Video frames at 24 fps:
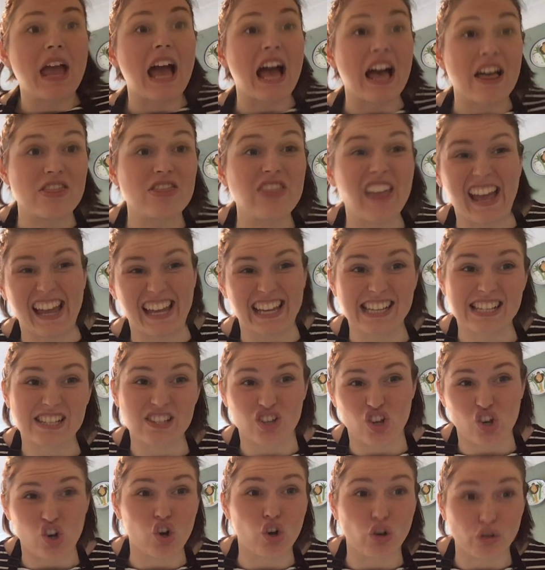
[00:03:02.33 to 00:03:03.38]
And that is
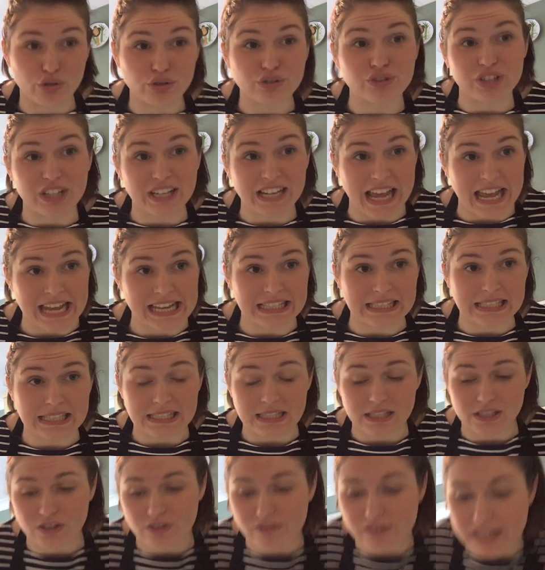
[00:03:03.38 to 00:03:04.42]
180
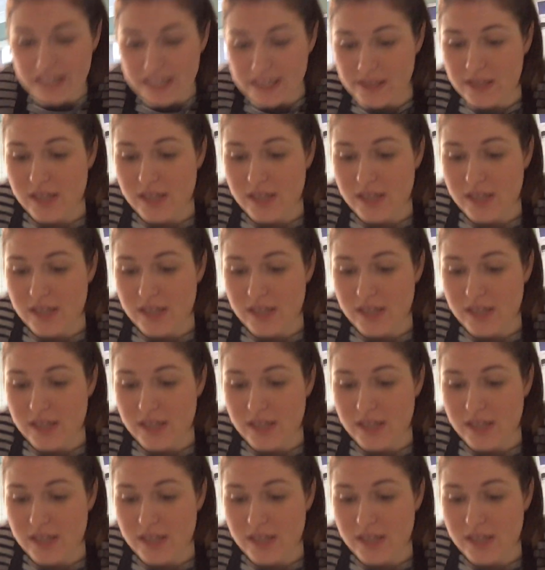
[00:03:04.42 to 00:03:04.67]
degrees.